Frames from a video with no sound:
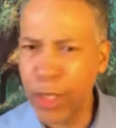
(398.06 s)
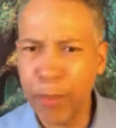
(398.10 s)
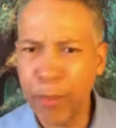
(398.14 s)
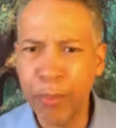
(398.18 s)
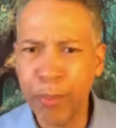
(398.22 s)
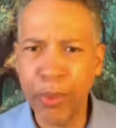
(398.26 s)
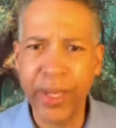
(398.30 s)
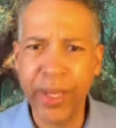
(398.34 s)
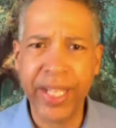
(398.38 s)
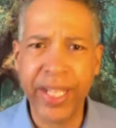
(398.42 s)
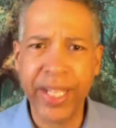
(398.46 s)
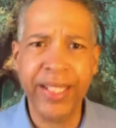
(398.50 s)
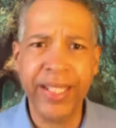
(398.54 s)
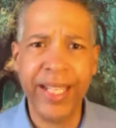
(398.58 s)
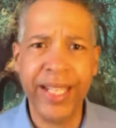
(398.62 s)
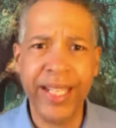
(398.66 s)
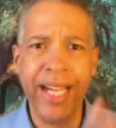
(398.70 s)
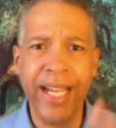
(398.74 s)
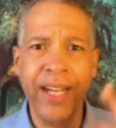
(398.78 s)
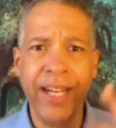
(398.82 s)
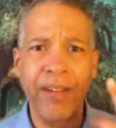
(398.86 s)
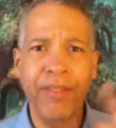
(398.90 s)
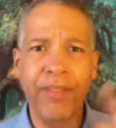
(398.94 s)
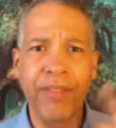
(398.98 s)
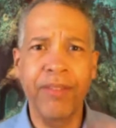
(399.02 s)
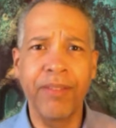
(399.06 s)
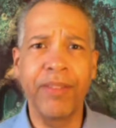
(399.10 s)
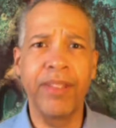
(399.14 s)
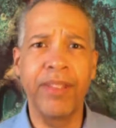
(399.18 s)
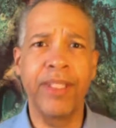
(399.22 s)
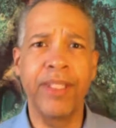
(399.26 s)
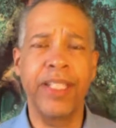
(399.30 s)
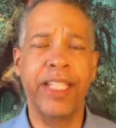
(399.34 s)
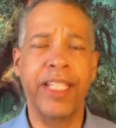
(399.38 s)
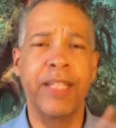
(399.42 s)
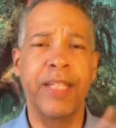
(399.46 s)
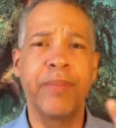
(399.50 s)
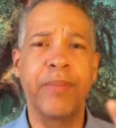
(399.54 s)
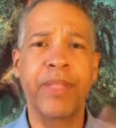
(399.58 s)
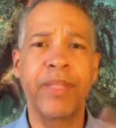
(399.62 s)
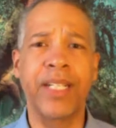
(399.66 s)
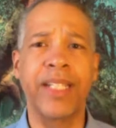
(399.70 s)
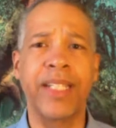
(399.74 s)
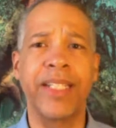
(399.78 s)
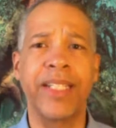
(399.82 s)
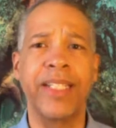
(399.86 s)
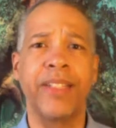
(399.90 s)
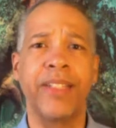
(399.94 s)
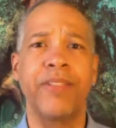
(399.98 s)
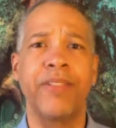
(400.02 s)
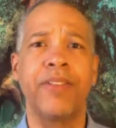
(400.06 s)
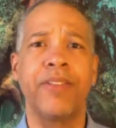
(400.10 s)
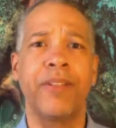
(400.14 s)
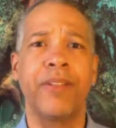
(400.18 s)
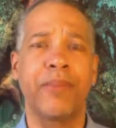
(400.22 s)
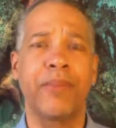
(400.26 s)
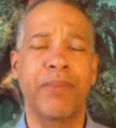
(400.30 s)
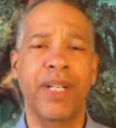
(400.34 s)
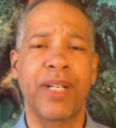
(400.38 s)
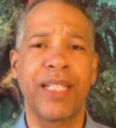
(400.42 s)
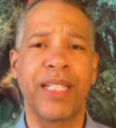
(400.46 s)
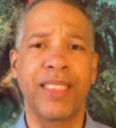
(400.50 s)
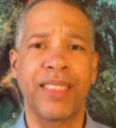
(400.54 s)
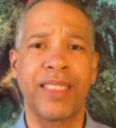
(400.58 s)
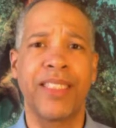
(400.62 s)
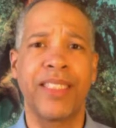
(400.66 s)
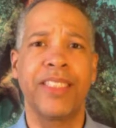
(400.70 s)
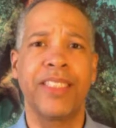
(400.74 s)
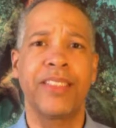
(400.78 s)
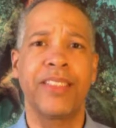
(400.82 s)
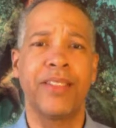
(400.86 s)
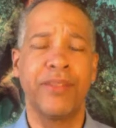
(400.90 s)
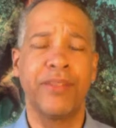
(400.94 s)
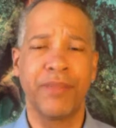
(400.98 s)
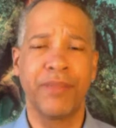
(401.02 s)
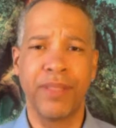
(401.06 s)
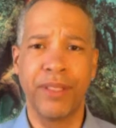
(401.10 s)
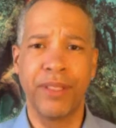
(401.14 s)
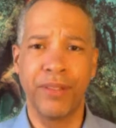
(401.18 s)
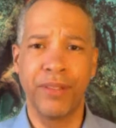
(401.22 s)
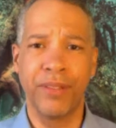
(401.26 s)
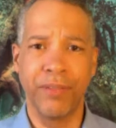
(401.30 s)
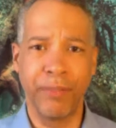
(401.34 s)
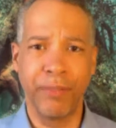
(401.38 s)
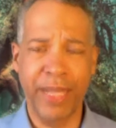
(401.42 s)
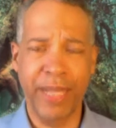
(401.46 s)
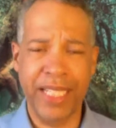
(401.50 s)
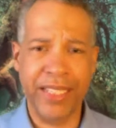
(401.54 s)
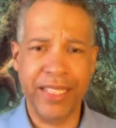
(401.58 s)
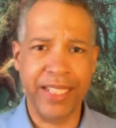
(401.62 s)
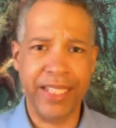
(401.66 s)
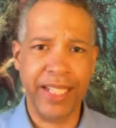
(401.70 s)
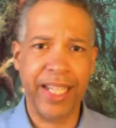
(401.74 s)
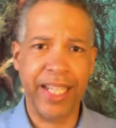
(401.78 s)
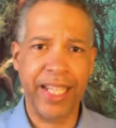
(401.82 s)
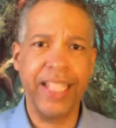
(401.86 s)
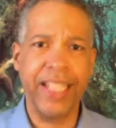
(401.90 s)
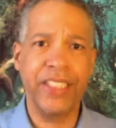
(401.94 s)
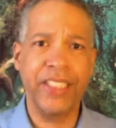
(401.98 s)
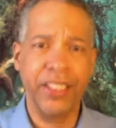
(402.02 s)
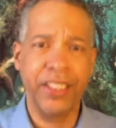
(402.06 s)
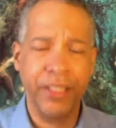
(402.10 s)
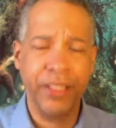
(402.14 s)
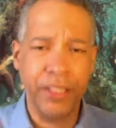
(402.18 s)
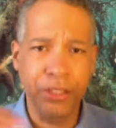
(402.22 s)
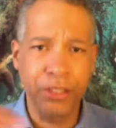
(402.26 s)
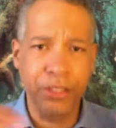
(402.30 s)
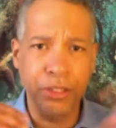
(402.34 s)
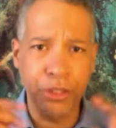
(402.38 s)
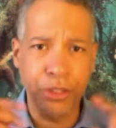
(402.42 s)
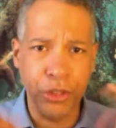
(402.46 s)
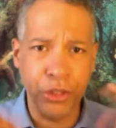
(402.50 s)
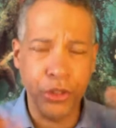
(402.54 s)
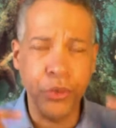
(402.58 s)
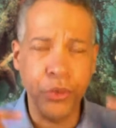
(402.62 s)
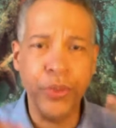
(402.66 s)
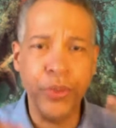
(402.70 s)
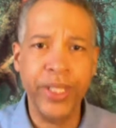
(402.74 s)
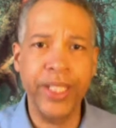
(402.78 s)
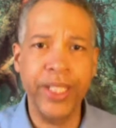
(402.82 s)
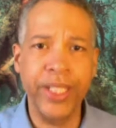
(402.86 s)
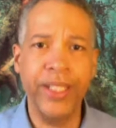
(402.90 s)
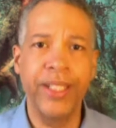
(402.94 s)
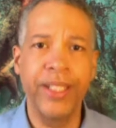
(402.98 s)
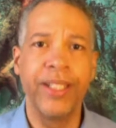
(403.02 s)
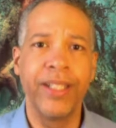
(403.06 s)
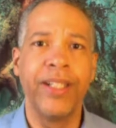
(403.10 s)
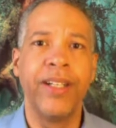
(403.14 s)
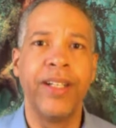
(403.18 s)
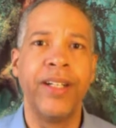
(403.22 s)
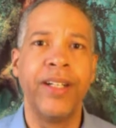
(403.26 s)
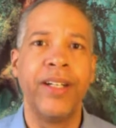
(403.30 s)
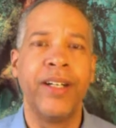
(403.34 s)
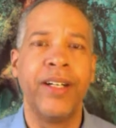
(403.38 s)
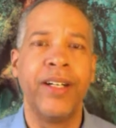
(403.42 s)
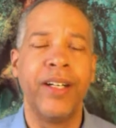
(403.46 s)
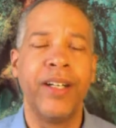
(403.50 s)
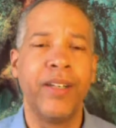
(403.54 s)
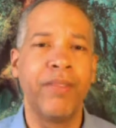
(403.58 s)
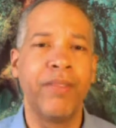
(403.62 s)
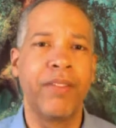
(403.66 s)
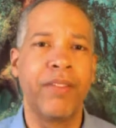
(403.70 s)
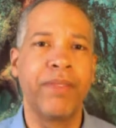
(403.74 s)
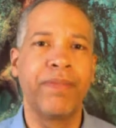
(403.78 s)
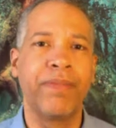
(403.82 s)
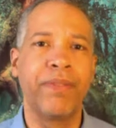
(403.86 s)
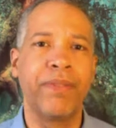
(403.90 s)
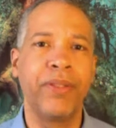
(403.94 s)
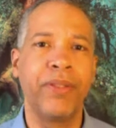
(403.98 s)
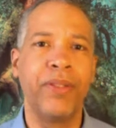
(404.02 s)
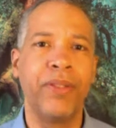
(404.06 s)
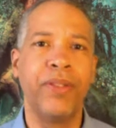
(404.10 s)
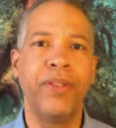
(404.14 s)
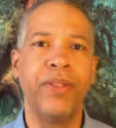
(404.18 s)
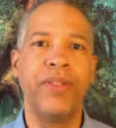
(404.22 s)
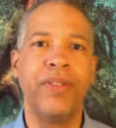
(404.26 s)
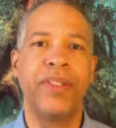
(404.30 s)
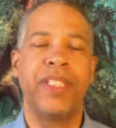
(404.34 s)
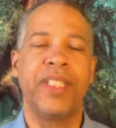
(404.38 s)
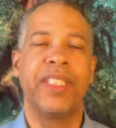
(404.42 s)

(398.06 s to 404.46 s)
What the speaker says: break it down chemically through the process of mastication, the chewing of the food.